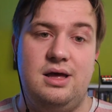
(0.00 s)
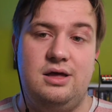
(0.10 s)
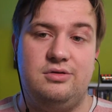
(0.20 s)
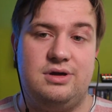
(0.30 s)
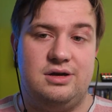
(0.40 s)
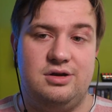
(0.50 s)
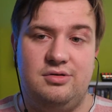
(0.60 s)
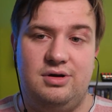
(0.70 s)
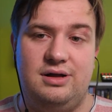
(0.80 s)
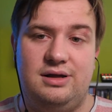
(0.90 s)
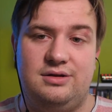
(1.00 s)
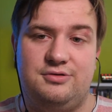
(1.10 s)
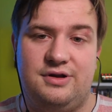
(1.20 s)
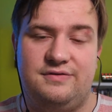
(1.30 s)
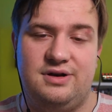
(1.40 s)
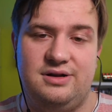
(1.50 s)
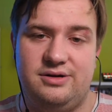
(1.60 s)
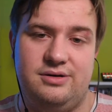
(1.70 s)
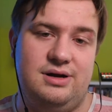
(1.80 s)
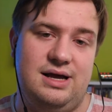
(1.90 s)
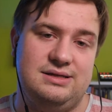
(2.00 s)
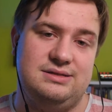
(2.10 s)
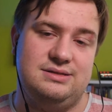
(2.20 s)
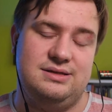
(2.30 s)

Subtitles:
You can totally transfer your license.